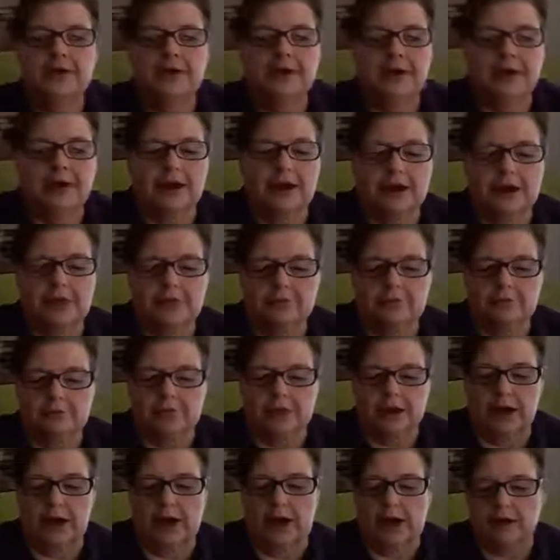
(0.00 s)
Gotta have a
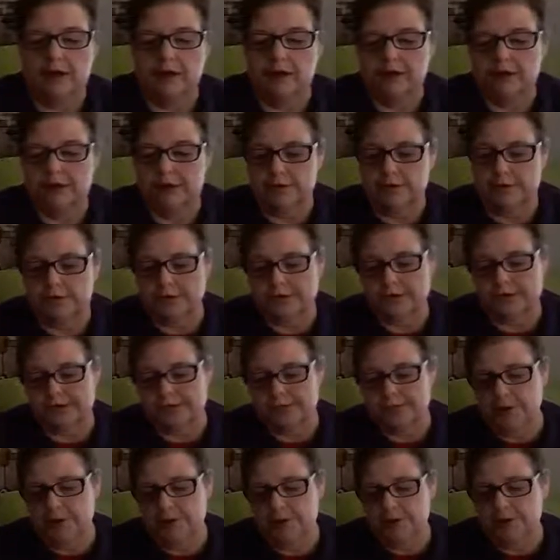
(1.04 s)
rain. I call it a moose
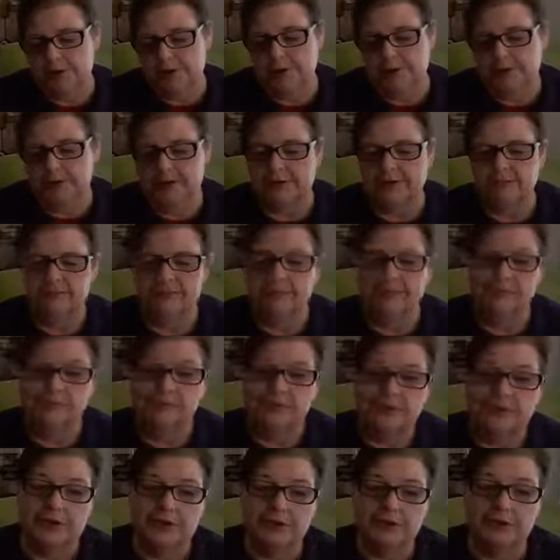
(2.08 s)
mug, but
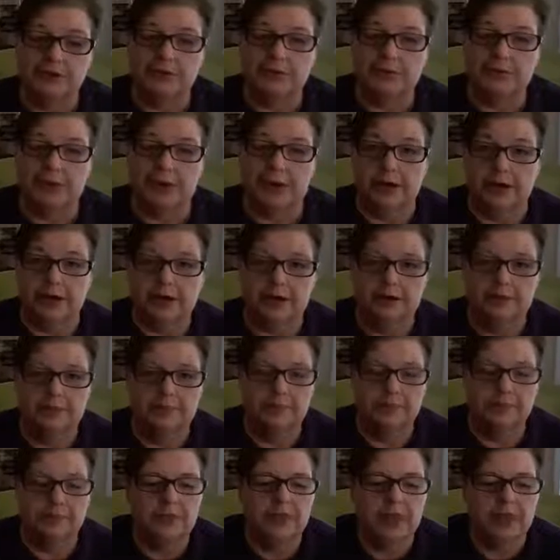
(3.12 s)
it's really a reindeer.
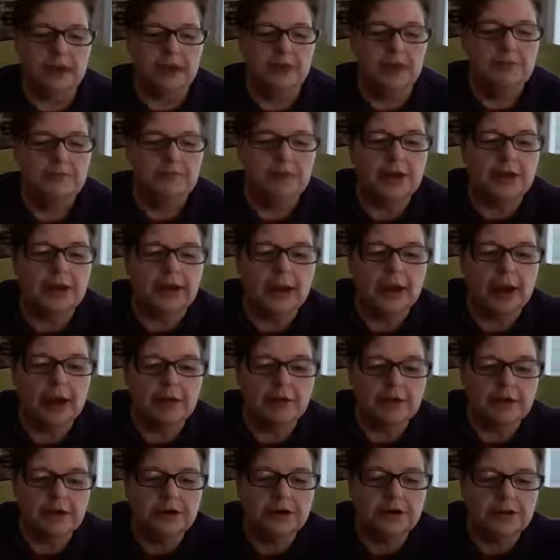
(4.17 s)
But anyhow,
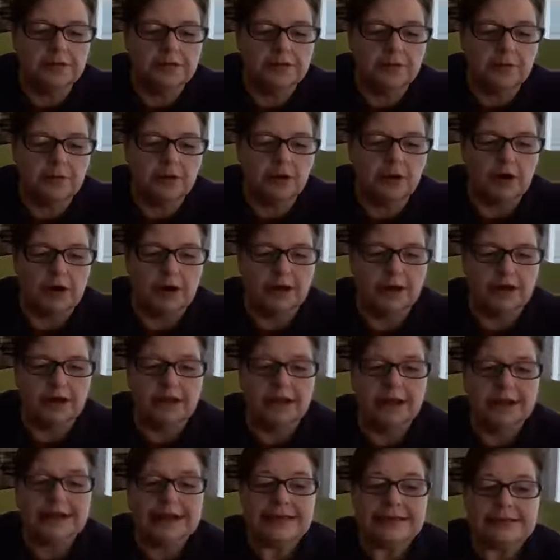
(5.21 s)
good morning.
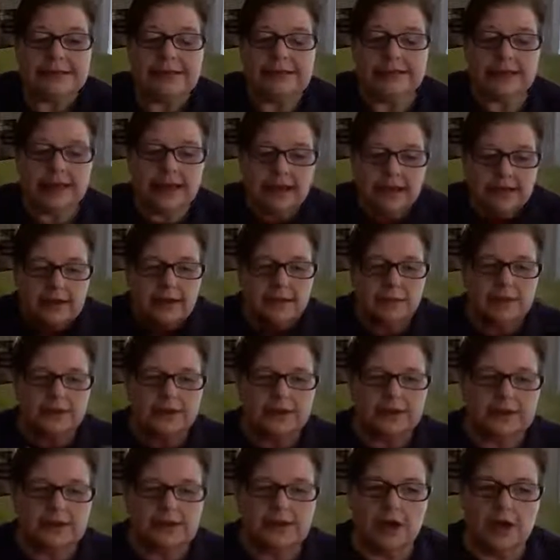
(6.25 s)
Today I'm
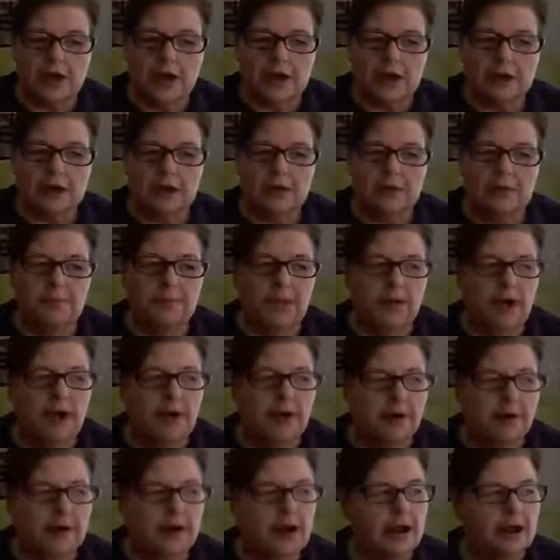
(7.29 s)
going to talk
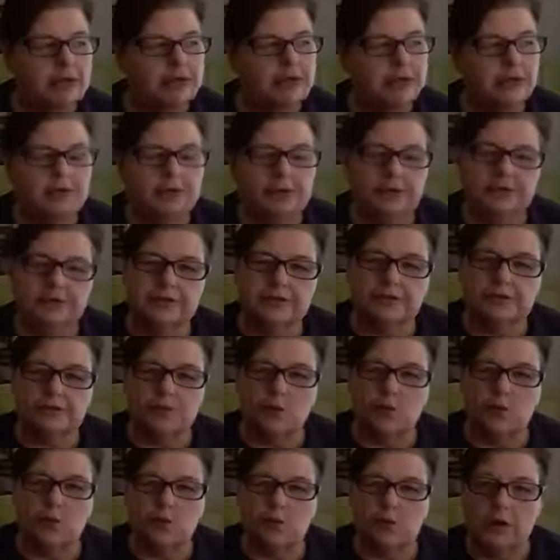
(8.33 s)
about, and actually I think this
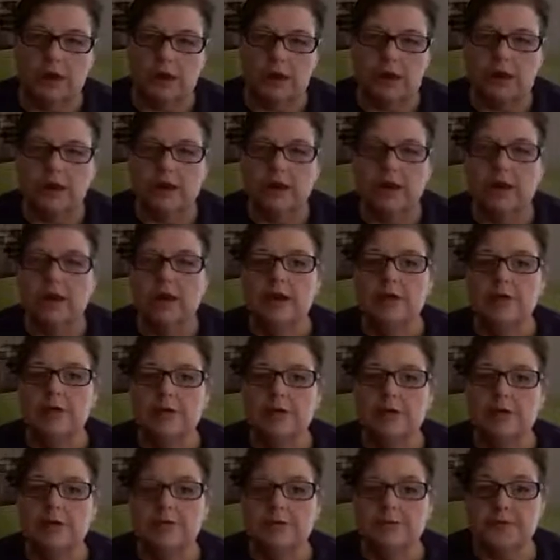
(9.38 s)
whole week,
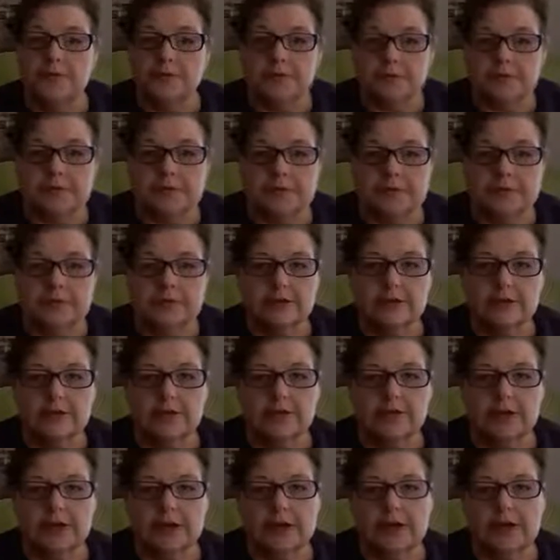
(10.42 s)
we're going to focus a little
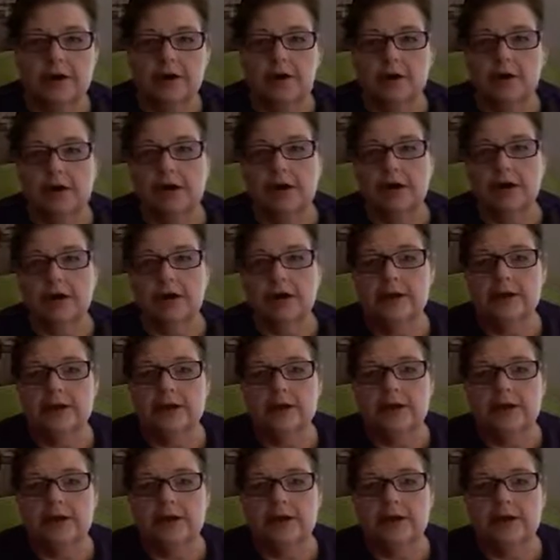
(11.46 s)
bit on